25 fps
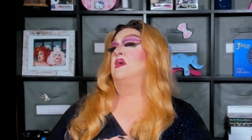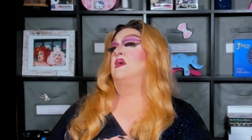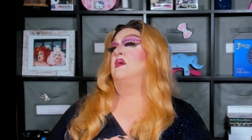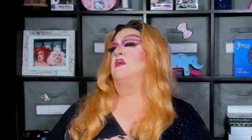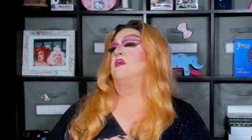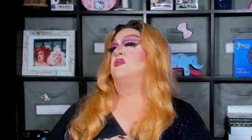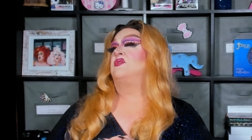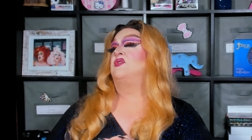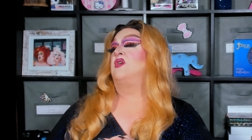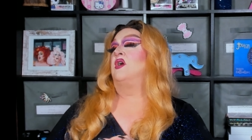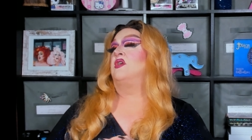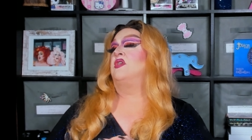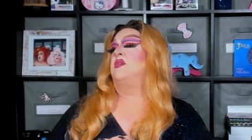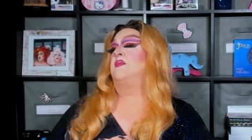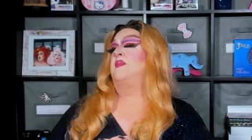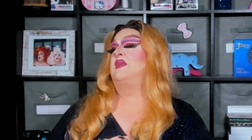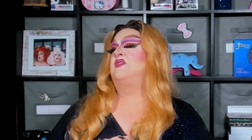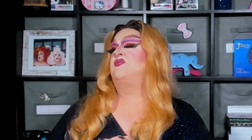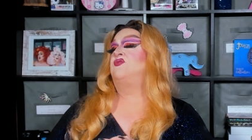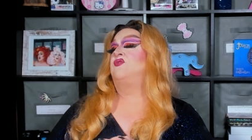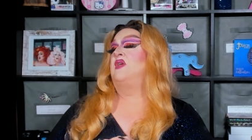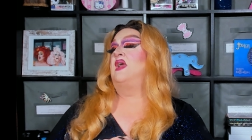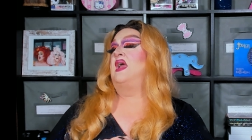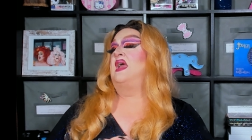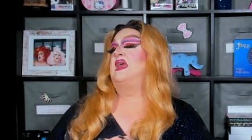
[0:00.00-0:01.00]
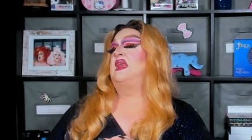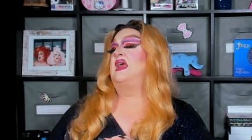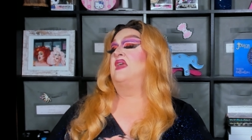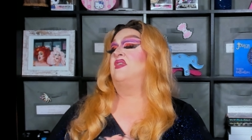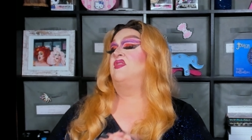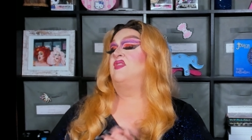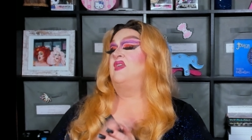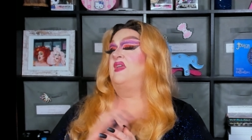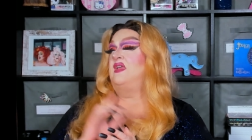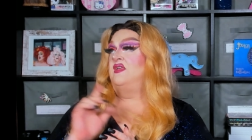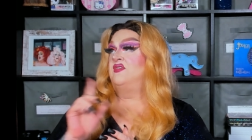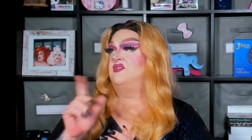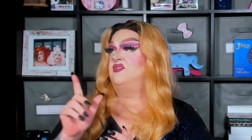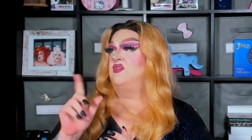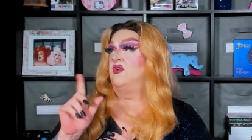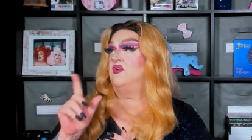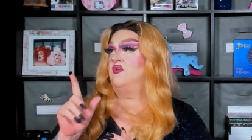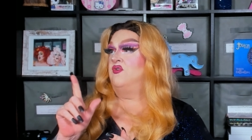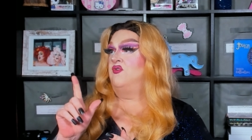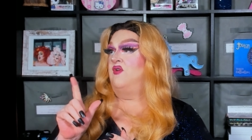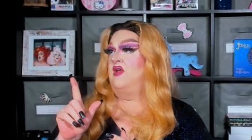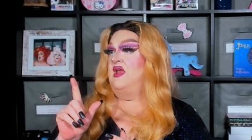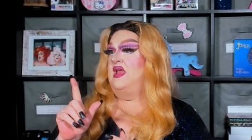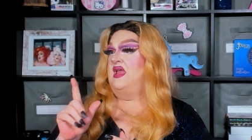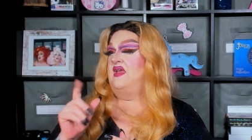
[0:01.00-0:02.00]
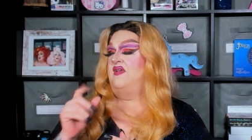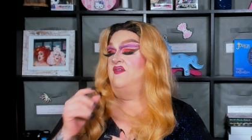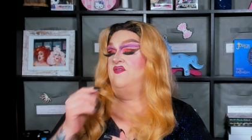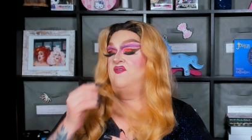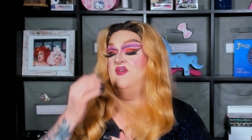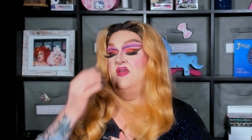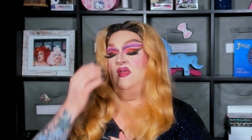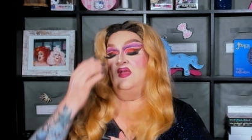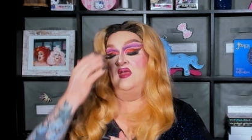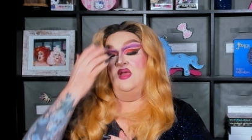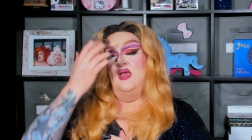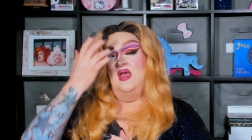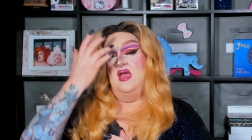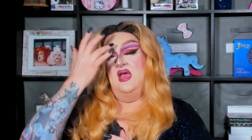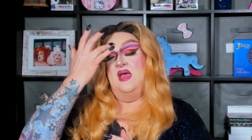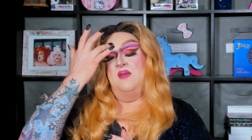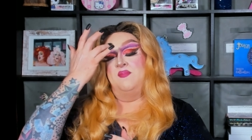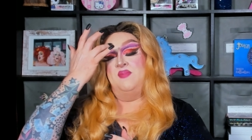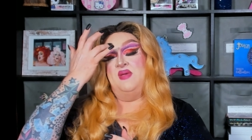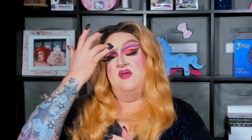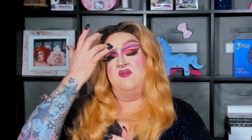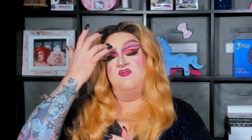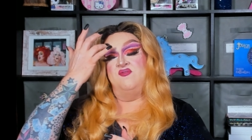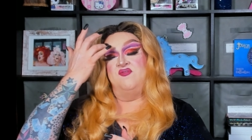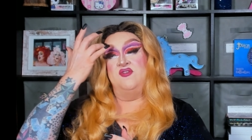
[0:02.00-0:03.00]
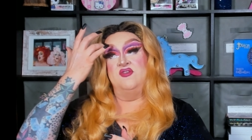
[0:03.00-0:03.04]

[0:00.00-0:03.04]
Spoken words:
documentary, and I think it's on Crave, about Phil